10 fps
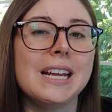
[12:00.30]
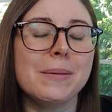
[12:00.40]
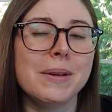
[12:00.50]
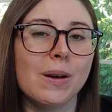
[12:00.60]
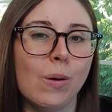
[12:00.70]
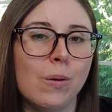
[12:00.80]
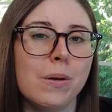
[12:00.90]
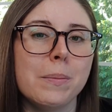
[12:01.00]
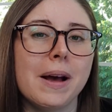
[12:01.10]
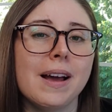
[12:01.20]
Eat Me
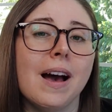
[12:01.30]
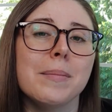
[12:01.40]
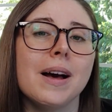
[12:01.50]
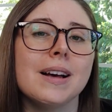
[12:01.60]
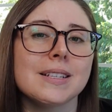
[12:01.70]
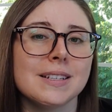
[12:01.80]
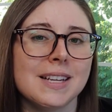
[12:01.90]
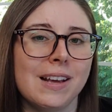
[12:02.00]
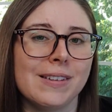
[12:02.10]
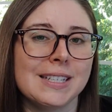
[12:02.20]
Whole by Ama
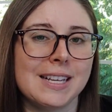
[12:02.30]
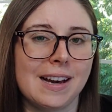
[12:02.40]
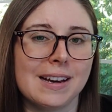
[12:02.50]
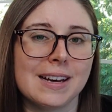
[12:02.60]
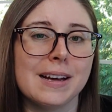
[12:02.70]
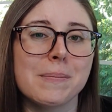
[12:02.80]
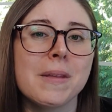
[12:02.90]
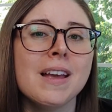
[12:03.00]
Asantewa Diaka.